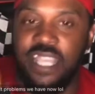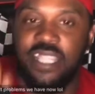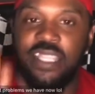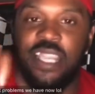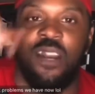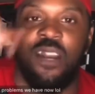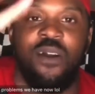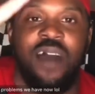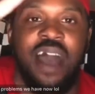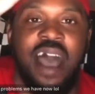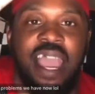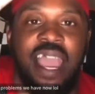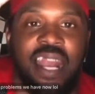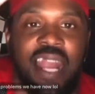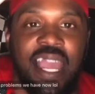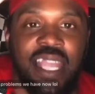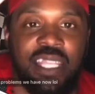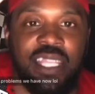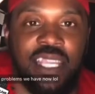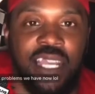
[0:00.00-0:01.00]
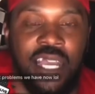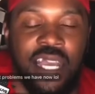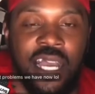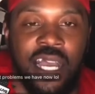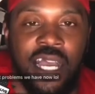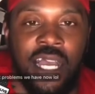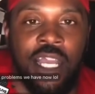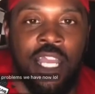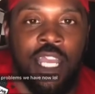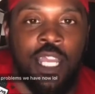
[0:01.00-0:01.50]
They don't highlight the
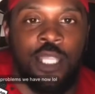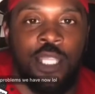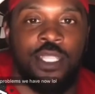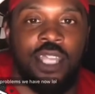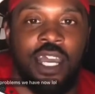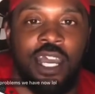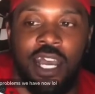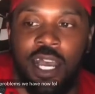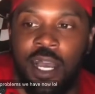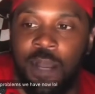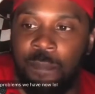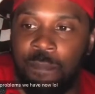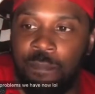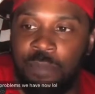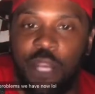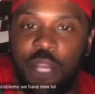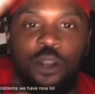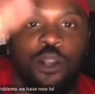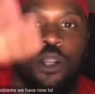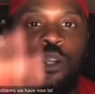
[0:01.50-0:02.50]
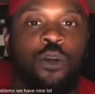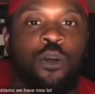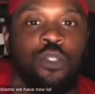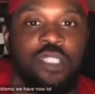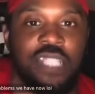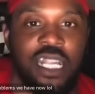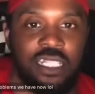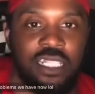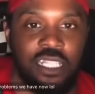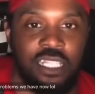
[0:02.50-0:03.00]
uh the um miracles
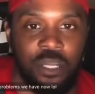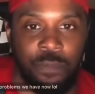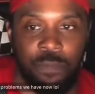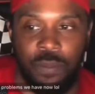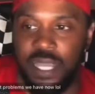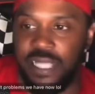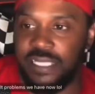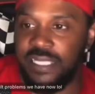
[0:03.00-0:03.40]
that took place.